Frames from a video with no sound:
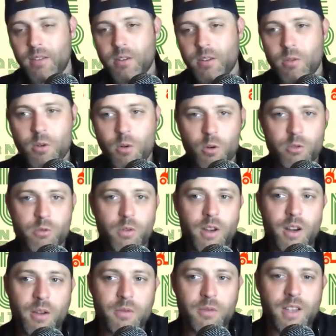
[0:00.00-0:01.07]
of course, really
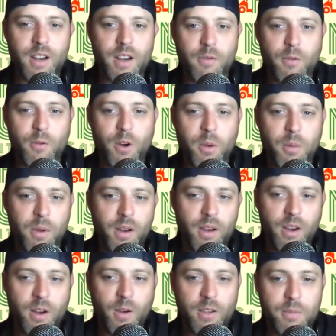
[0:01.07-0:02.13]
don't set up for him, and
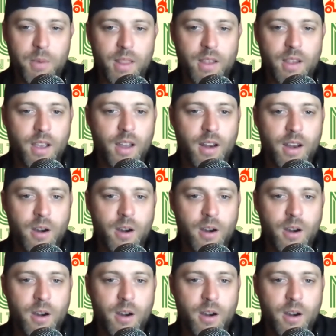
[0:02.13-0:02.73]
he's made the cut here,